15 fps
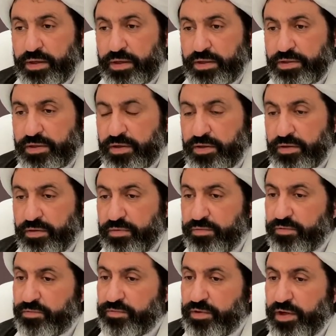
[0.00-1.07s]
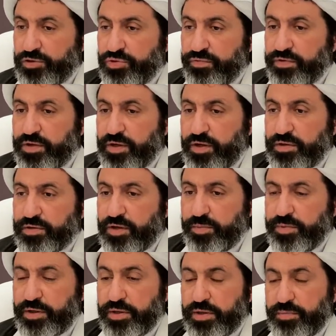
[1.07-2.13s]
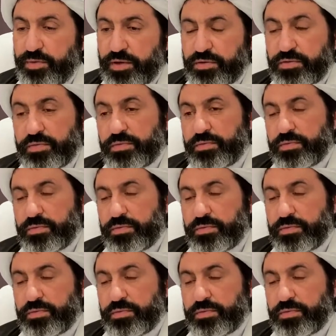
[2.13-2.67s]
It's a philosophical topic about